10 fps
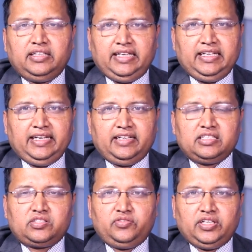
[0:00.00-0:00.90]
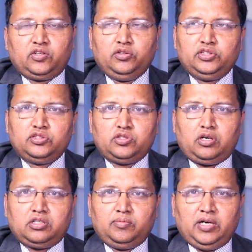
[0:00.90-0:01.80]
Ind AS, we are going to
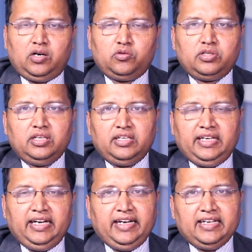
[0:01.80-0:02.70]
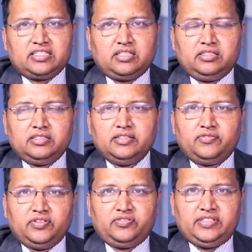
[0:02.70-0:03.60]
talk about Ind AS
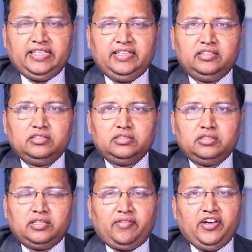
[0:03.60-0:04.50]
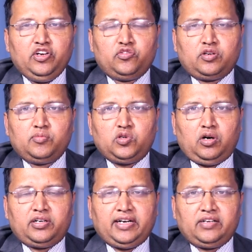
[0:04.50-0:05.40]
115 revenue from
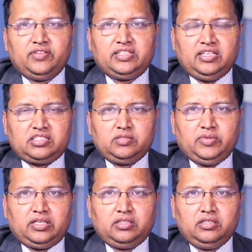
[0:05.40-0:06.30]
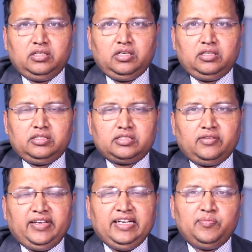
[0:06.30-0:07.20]
contract with customer. This is a
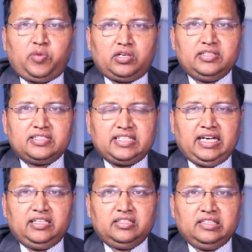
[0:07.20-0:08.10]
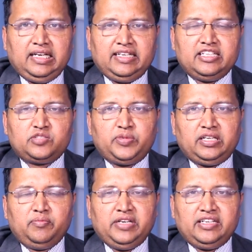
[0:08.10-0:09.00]
very important standard and it has
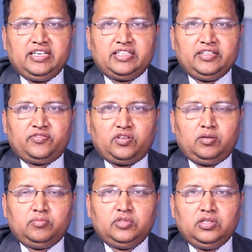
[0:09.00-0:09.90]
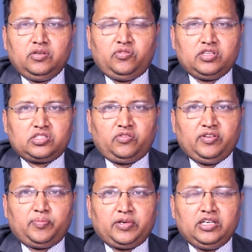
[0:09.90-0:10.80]
become mandatory from 1st of
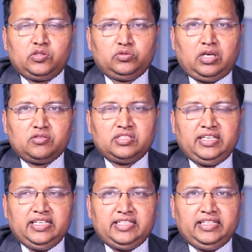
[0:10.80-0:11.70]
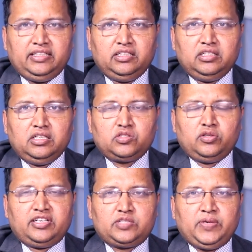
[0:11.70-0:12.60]
April 2018. So
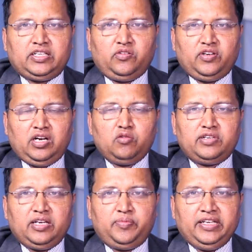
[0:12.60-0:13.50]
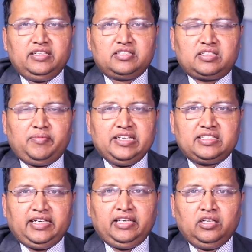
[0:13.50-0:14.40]
in respect of accounting periods
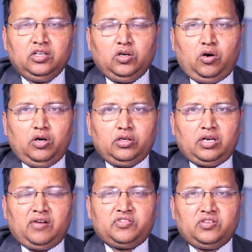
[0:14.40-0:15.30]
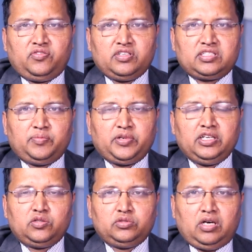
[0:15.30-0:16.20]
commencing on or after 1st
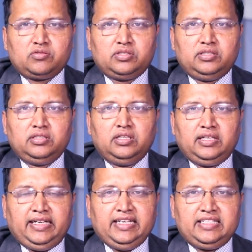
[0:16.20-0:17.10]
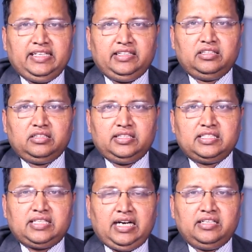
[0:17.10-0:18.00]
April 2018, the
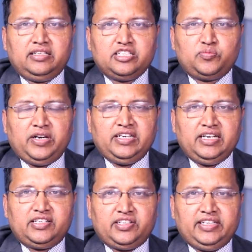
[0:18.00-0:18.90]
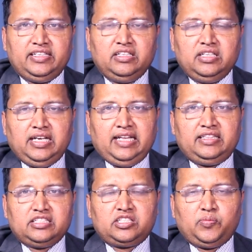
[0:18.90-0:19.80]
standard is mandatory and
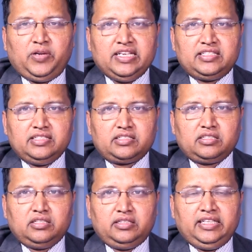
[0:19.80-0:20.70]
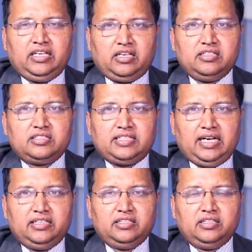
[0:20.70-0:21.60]
this replaces the current
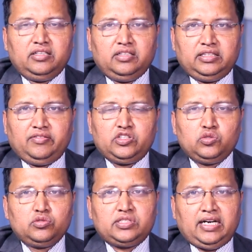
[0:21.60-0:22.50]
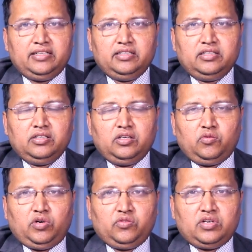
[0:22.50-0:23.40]
standard. There were two standards
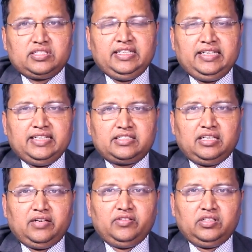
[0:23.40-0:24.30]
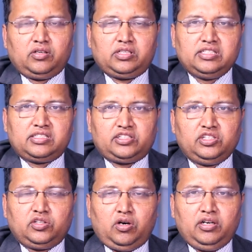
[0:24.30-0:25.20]
one was Ind AS 11 on
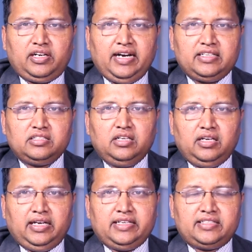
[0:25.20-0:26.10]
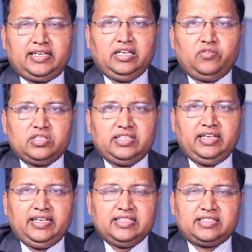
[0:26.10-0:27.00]
construction contracts and second was
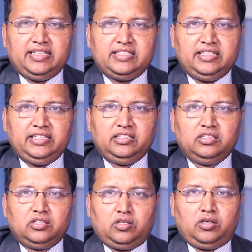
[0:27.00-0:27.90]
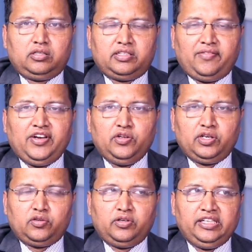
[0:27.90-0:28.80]
Ind AS 18 on revenue
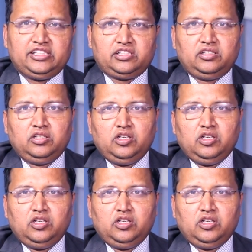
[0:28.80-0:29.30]
recognition.